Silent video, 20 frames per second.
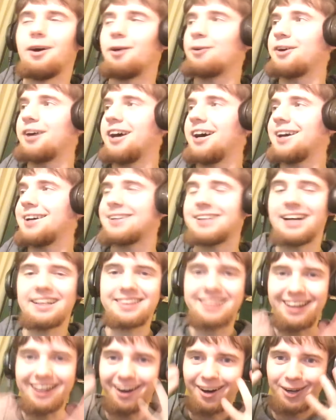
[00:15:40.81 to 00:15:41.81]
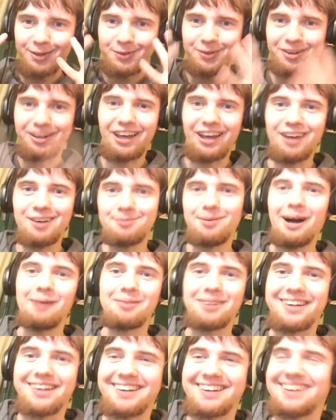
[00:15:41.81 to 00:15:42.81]
Oh god, not the awkward head
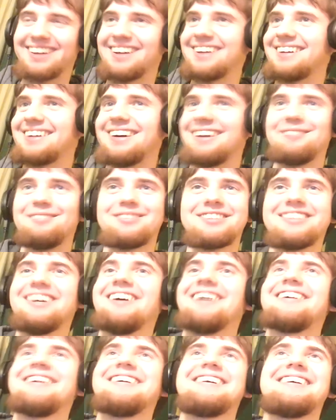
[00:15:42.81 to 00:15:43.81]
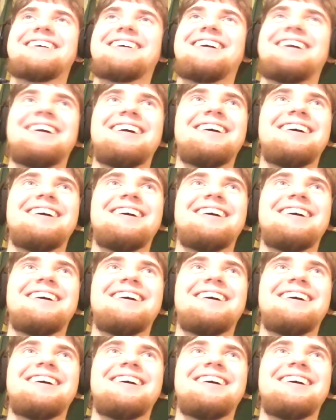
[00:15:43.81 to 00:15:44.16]
bobbing again. I'm sorry.